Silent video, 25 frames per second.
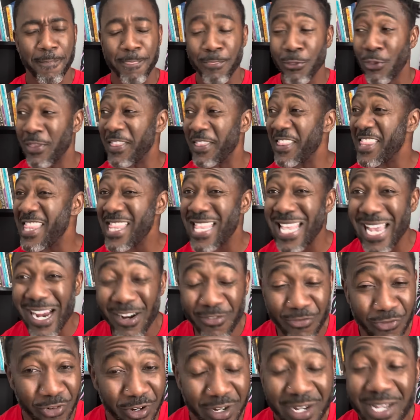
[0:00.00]

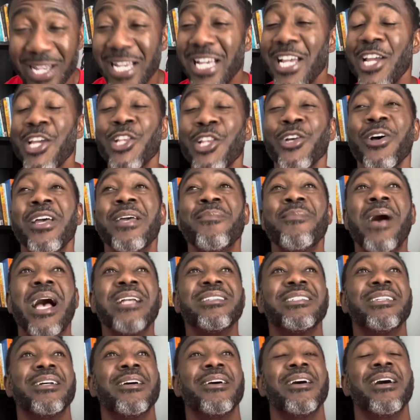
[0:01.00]
Never.
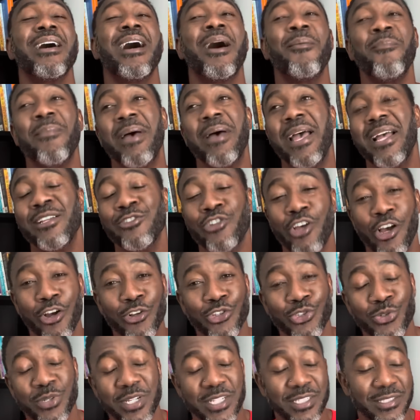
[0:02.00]
Imagine a man talking
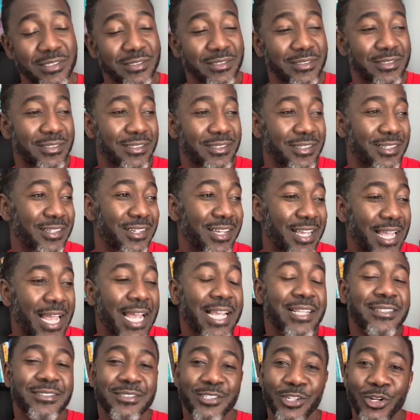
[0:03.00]
to his
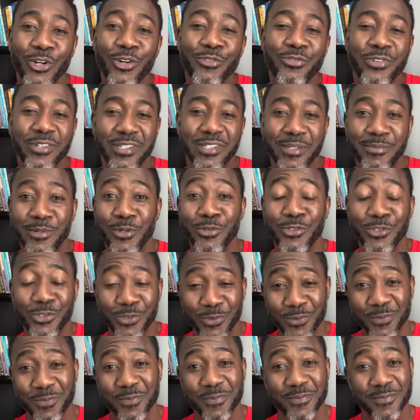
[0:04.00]
ex-girlfriend about you,
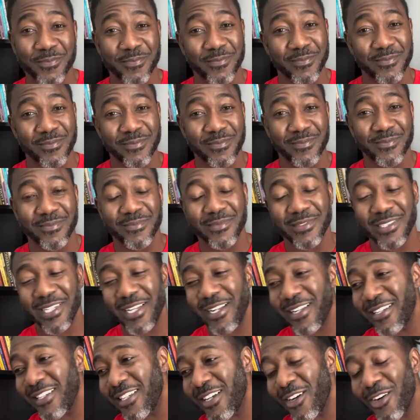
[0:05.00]

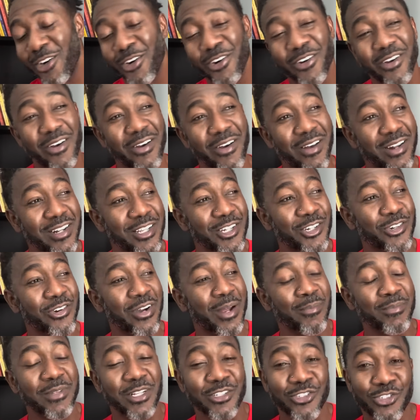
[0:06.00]
telling her all the
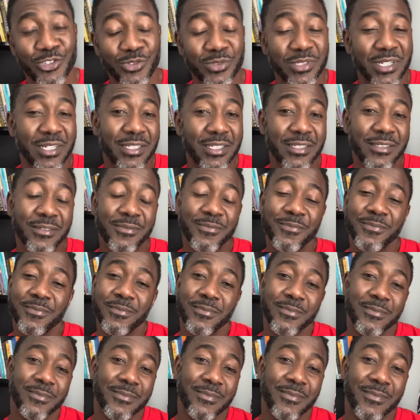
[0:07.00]
crap that you done,
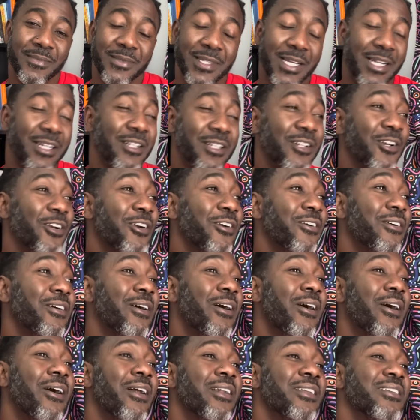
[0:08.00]
telling her
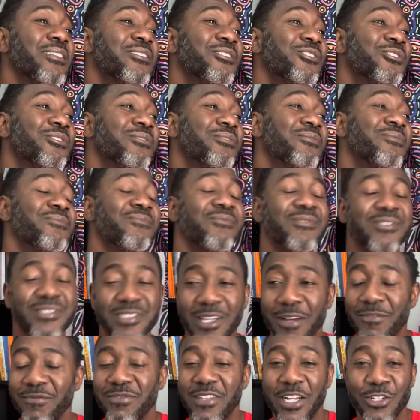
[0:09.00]
all the
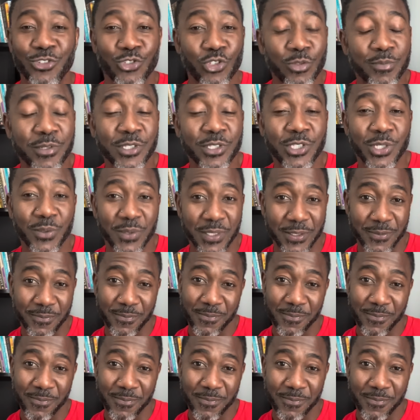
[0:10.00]
stuff that you be doing,